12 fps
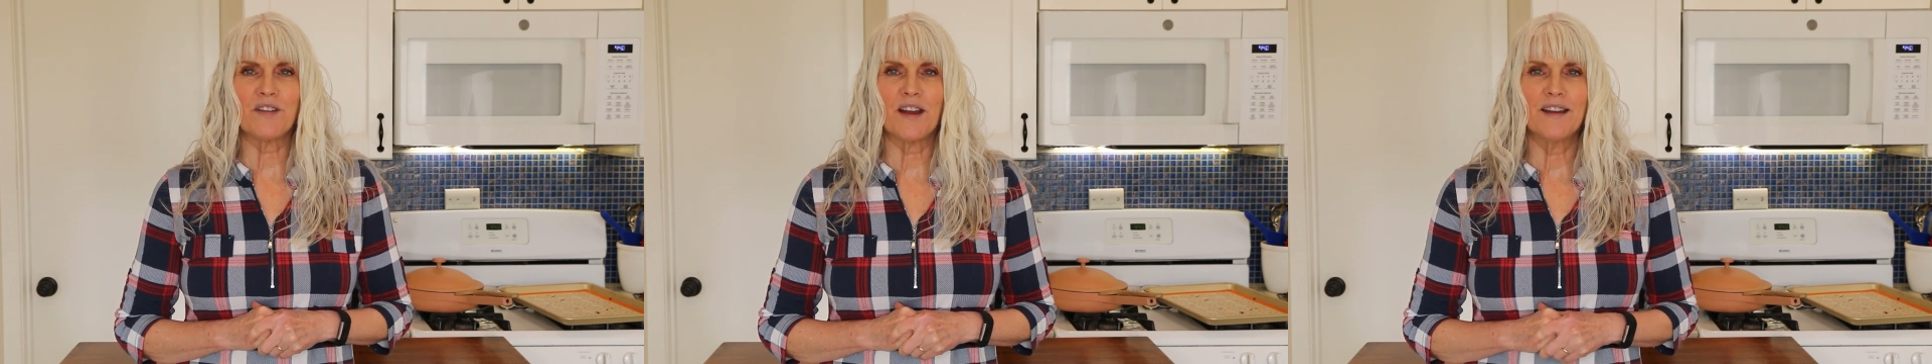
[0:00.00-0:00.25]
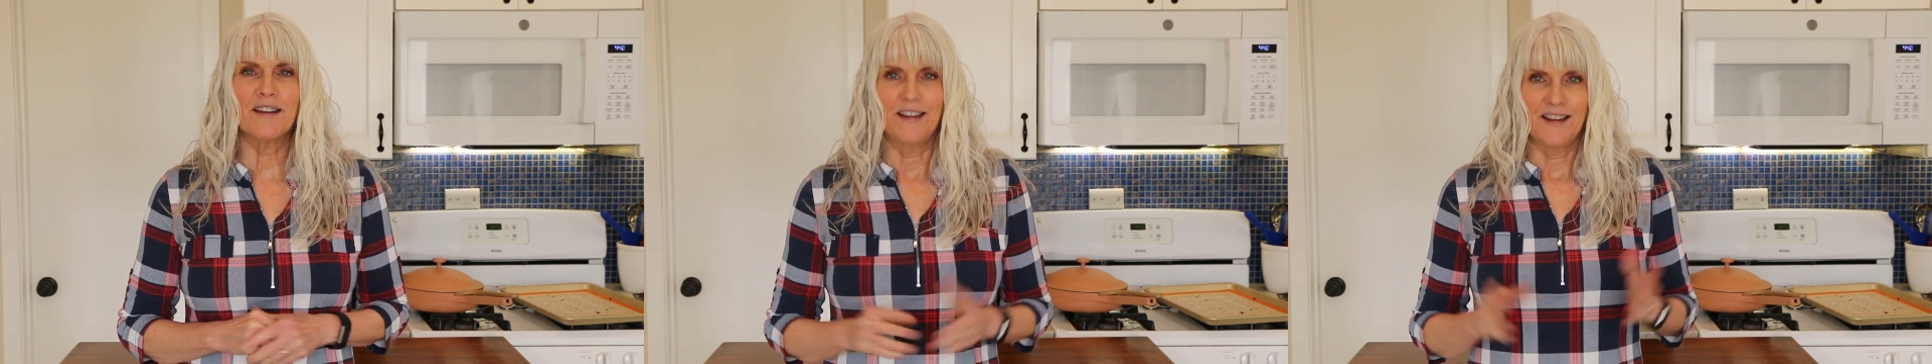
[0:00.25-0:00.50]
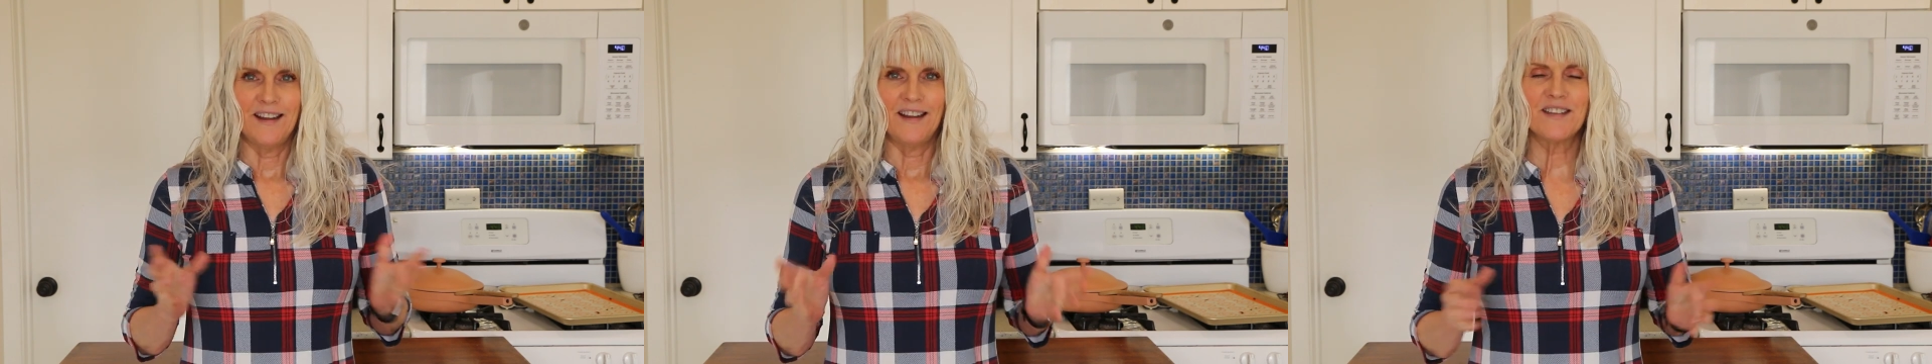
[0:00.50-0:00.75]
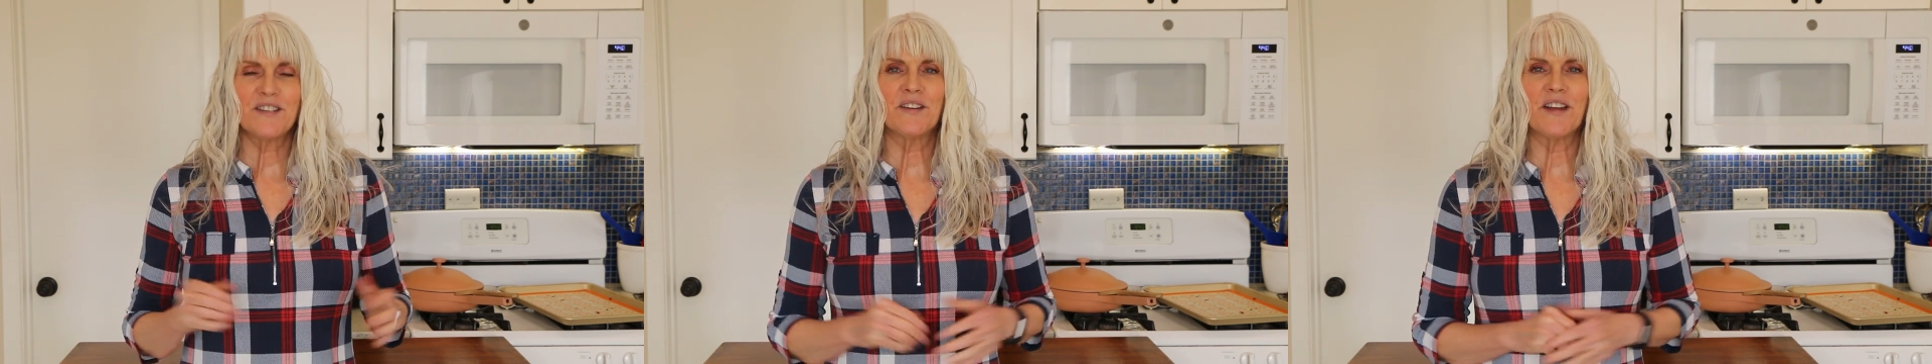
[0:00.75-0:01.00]
fate.
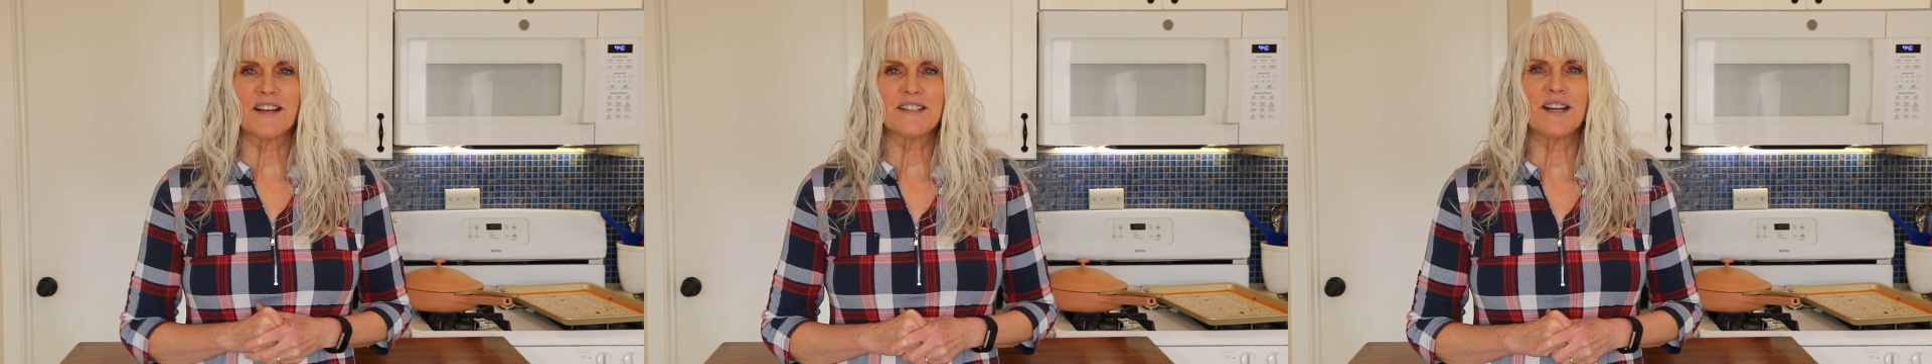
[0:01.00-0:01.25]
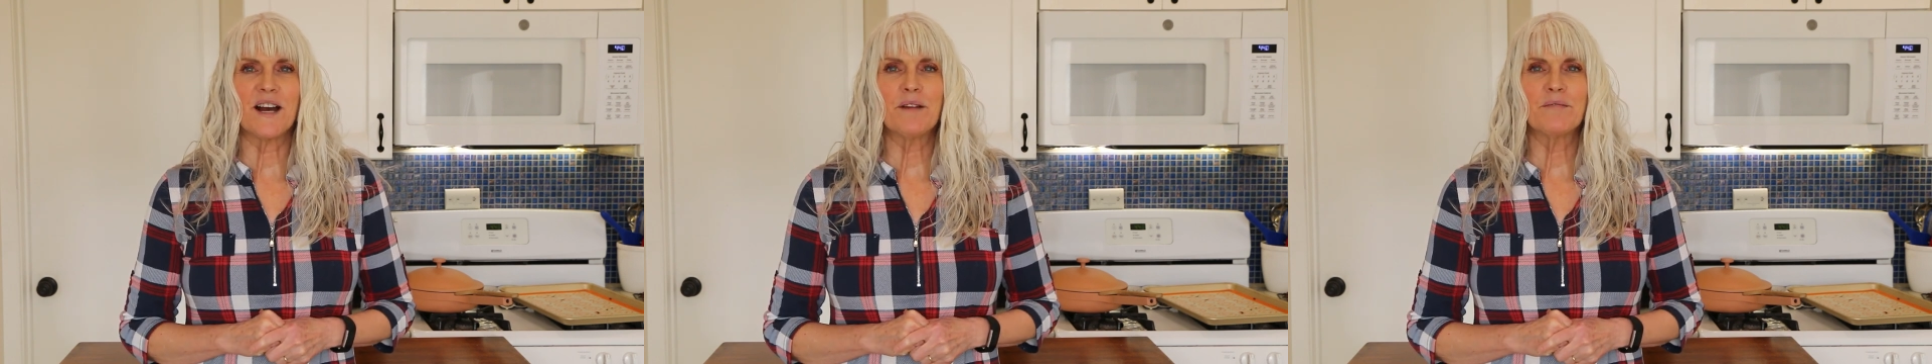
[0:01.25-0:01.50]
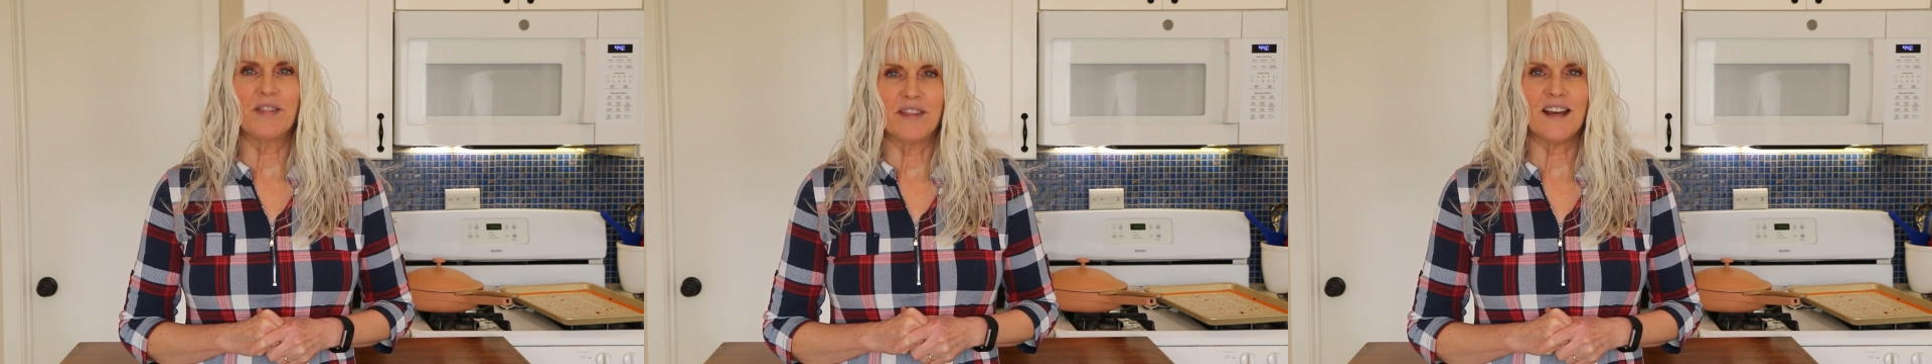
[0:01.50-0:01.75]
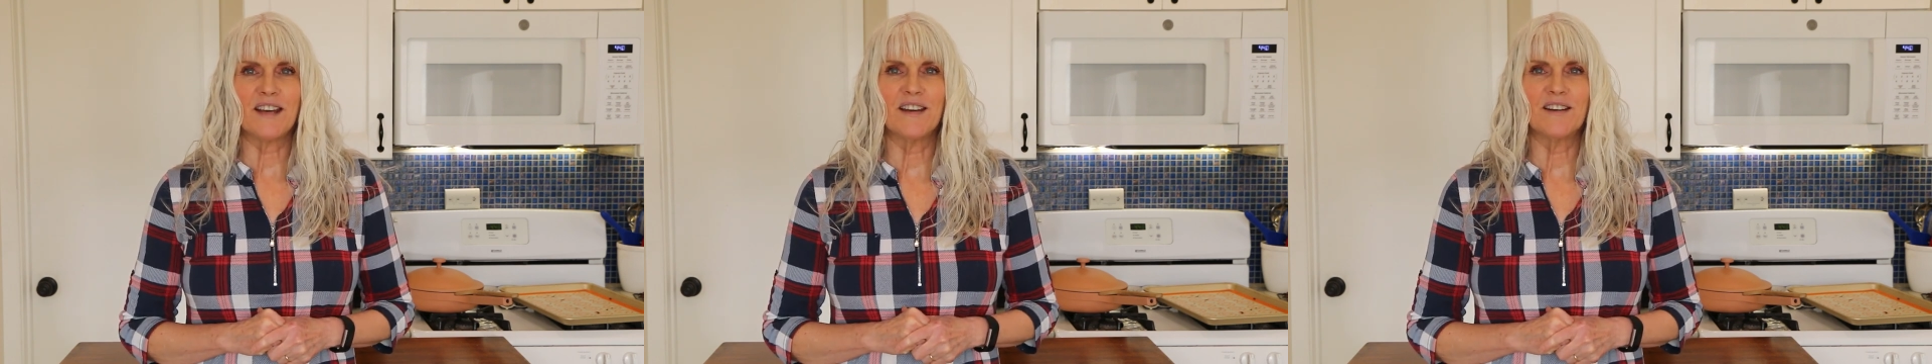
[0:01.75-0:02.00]
Until next time,
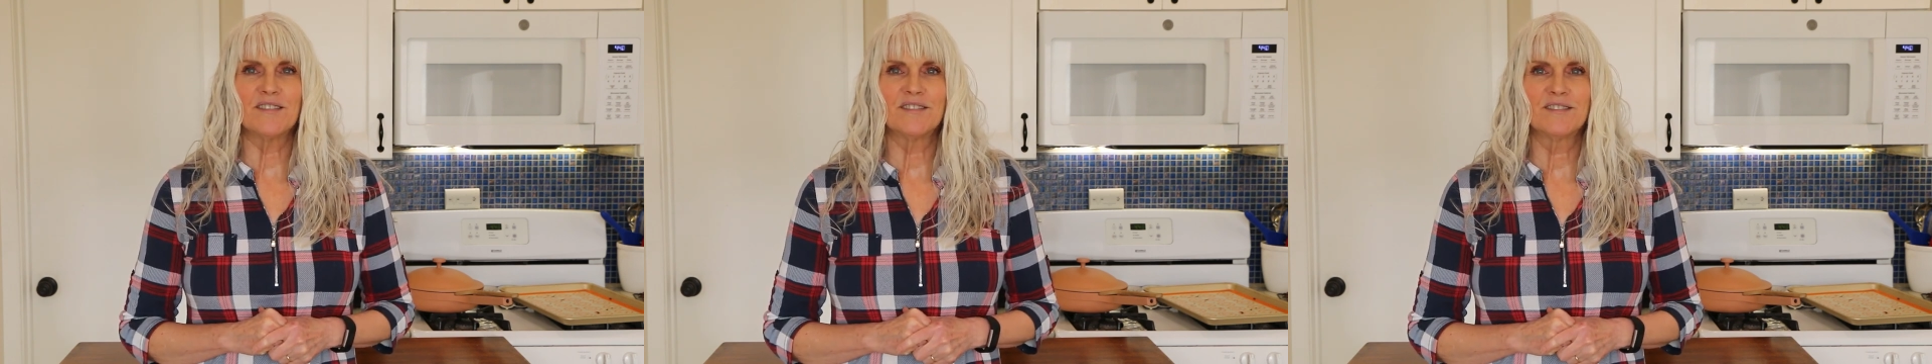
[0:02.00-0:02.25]
thank you.